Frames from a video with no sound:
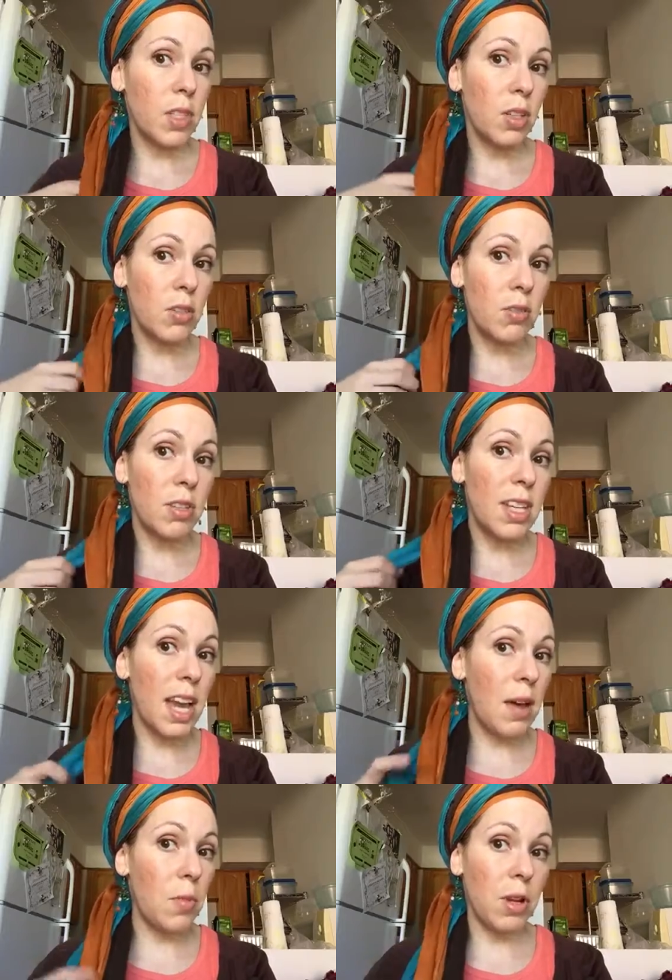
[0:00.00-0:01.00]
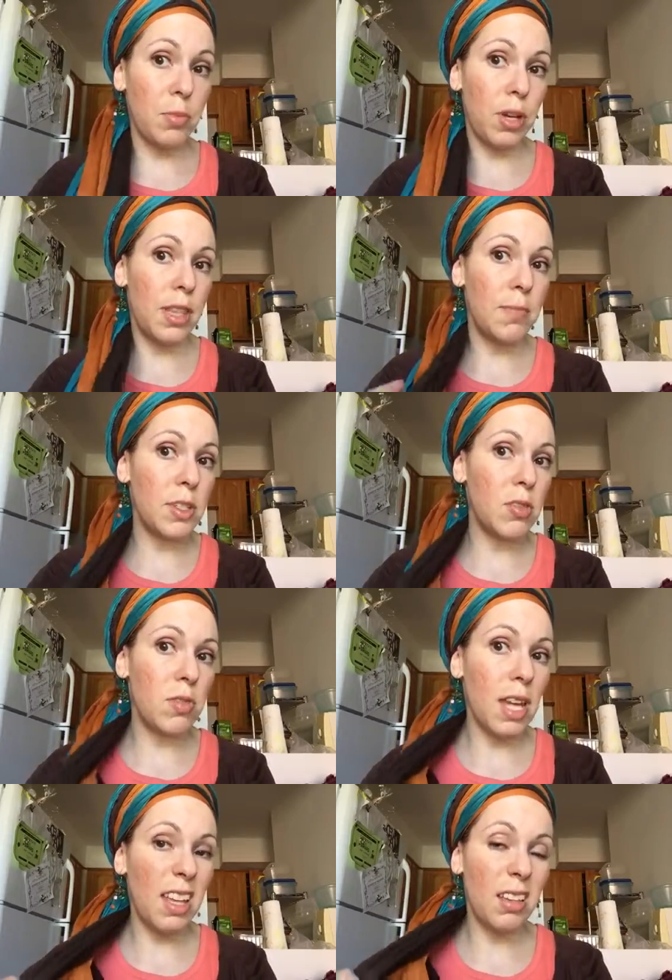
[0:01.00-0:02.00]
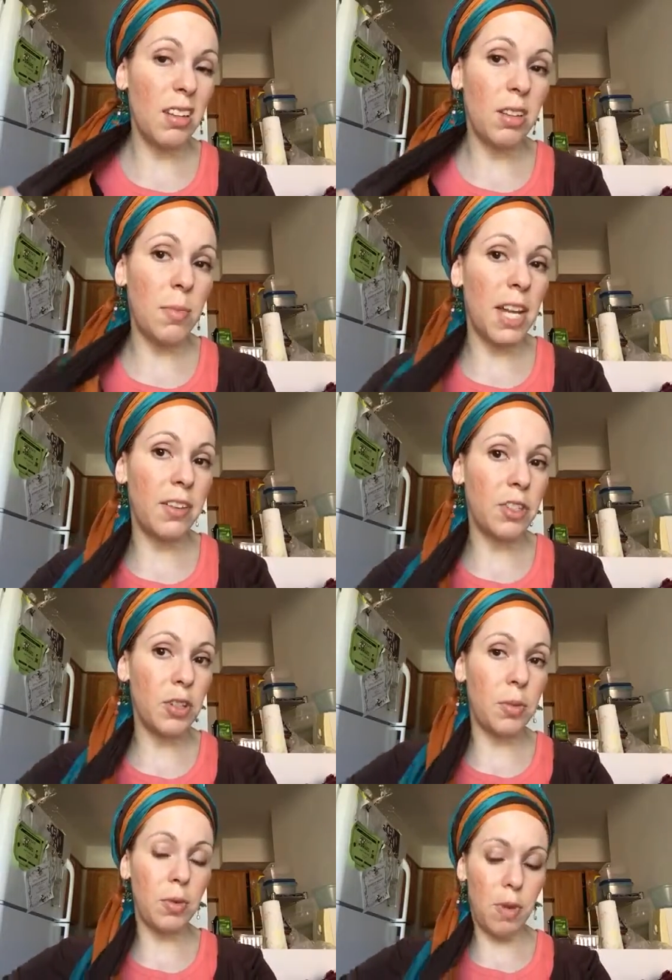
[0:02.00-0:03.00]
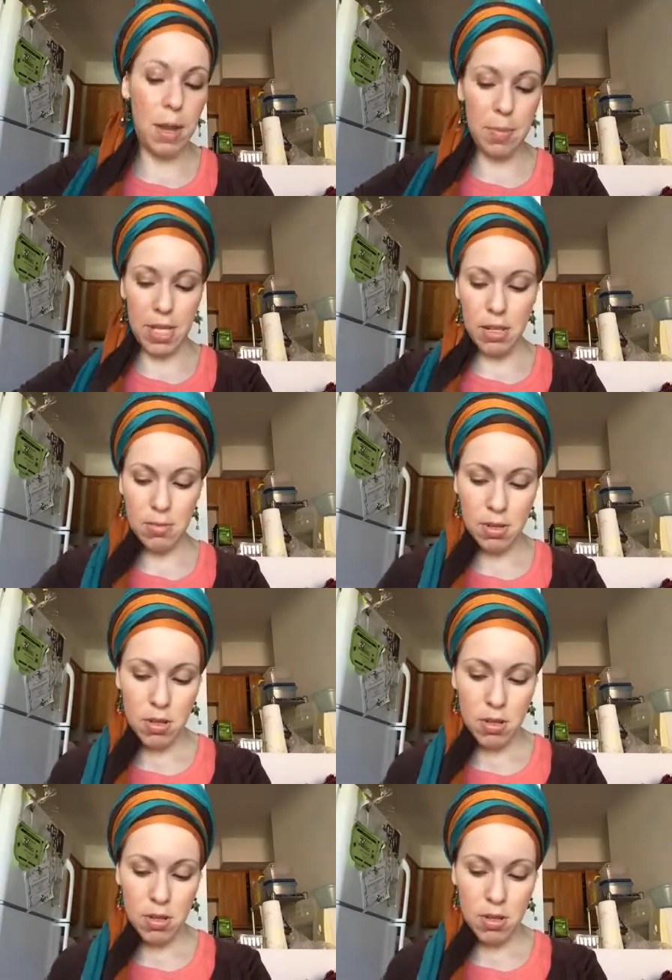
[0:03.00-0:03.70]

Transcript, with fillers: You do not want to braid them too tightly or you might have trouble wrapping it.